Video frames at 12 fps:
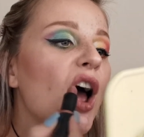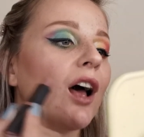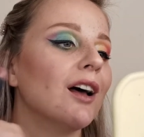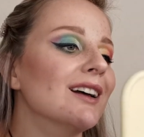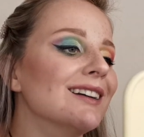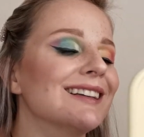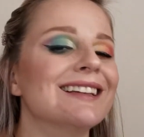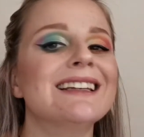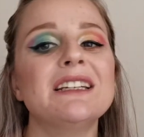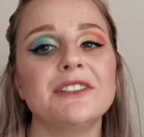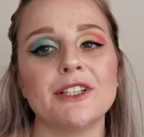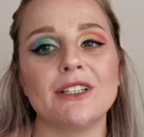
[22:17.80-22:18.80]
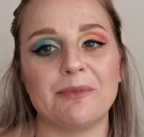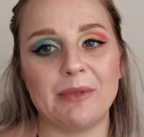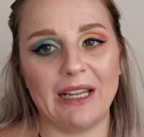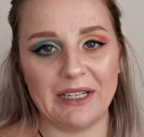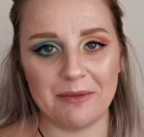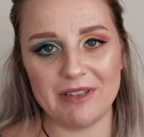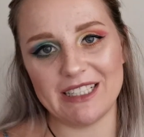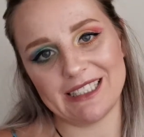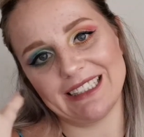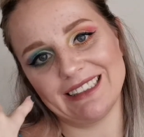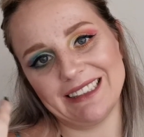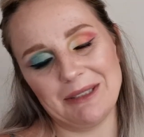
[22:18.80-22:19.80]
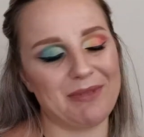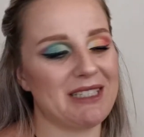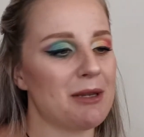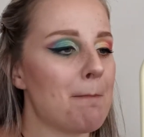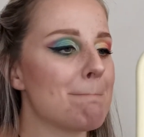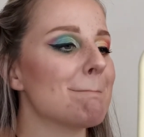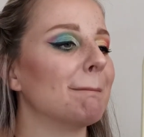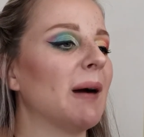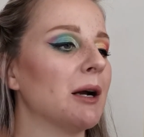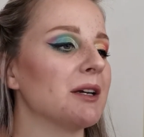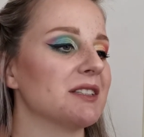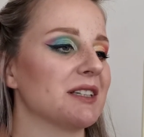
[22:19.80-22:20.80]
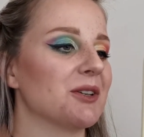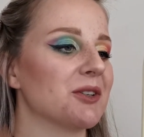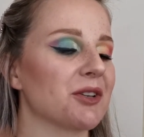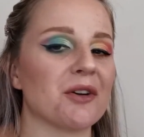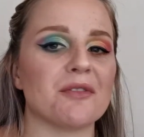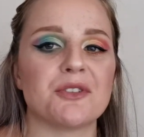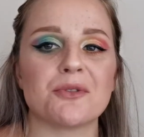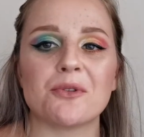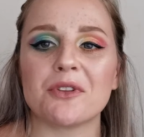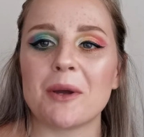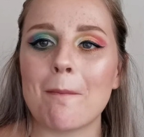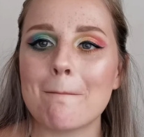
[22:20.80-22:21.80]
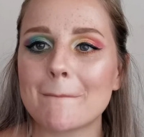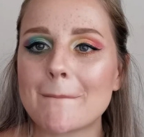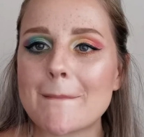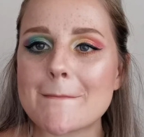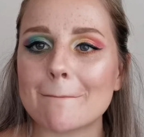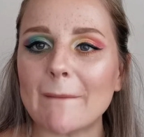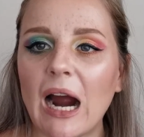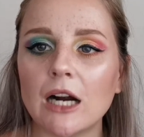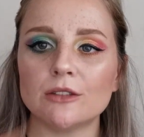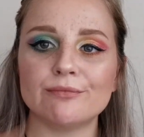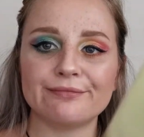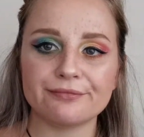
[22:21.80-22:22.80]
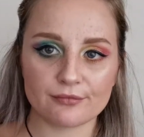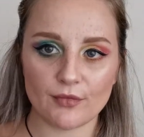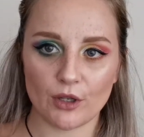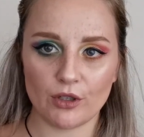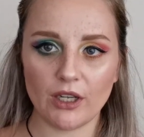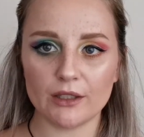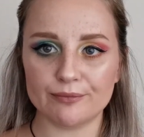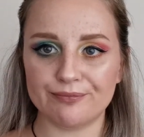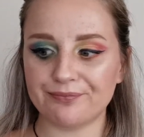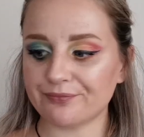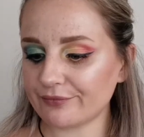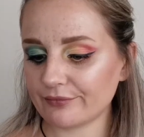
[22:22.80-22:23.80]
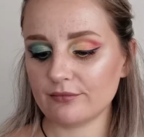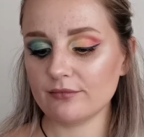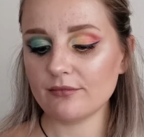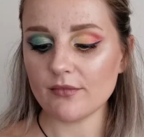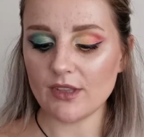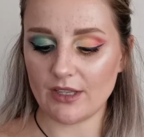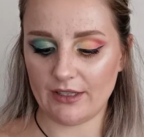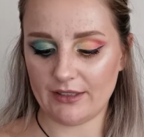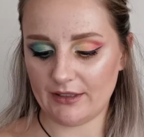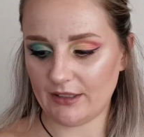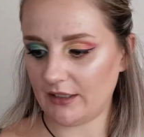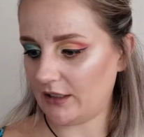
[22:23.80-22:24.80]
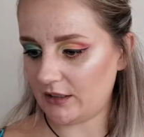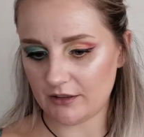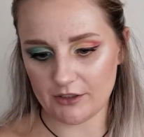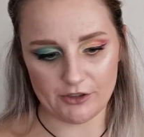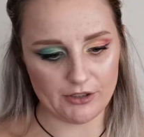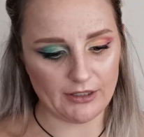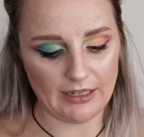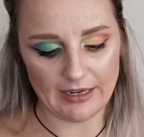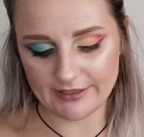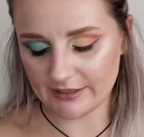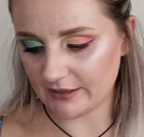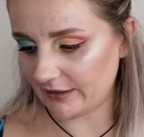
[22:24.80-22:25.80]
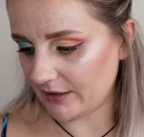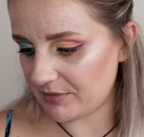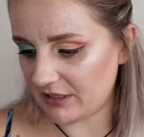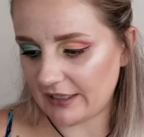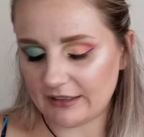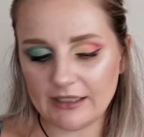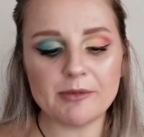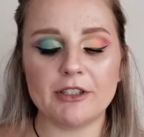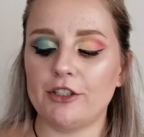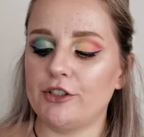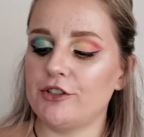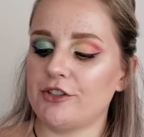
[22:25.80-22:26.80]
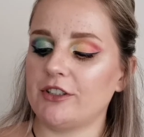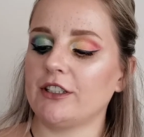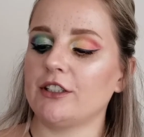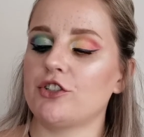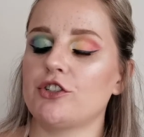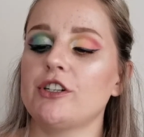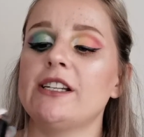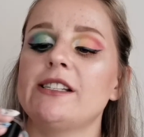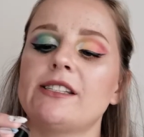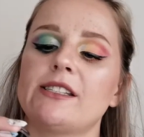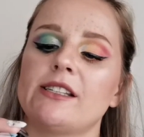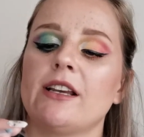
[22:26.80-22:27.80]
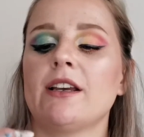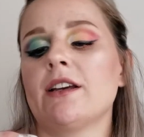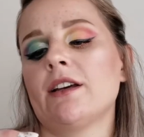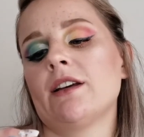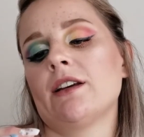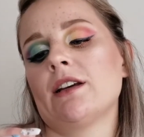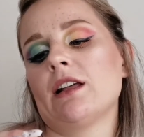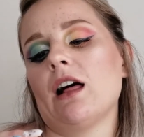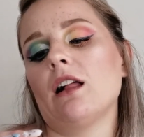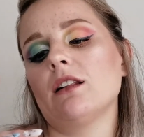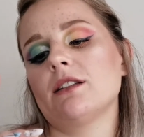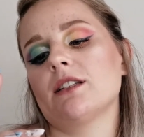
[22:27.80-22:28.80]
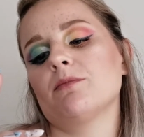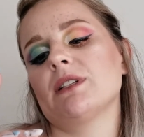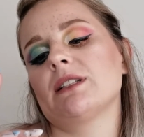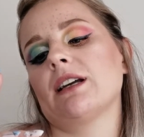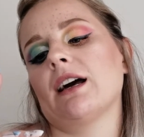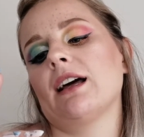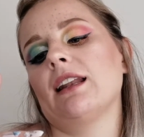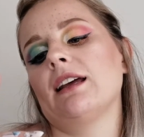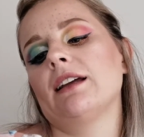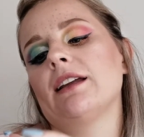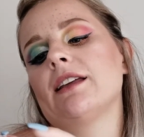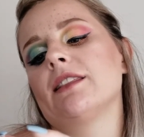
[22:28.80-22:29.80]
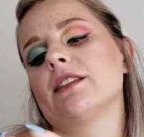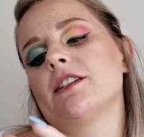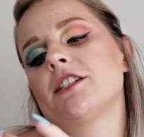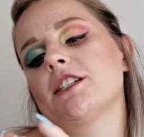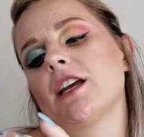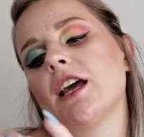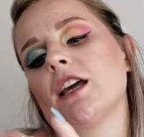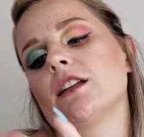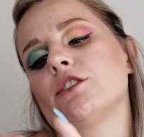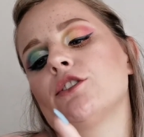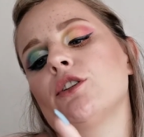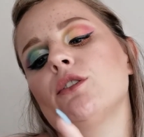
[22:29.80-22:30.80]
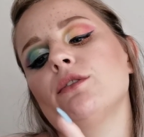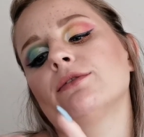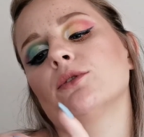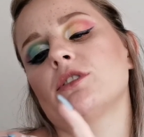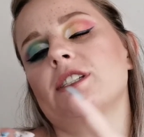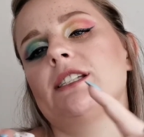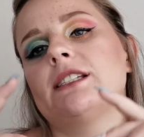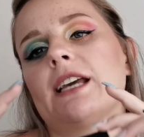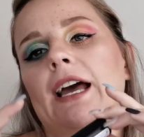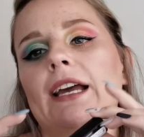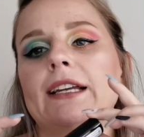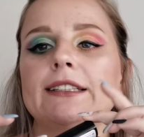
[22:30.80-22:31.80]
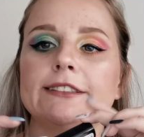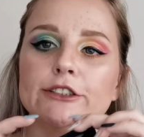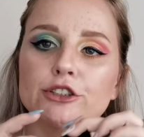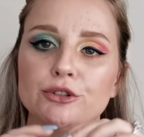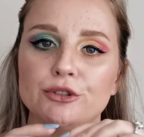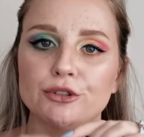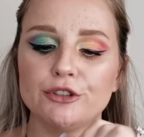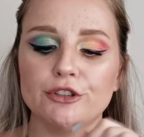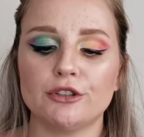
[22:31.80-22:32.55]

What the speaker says: No, lip liner means little lips because I can't overdraw them. Okay, and then just to lighten it up slightly, I'm going to use the Catrice Ultimate Color in the shade 240 Hey Nude.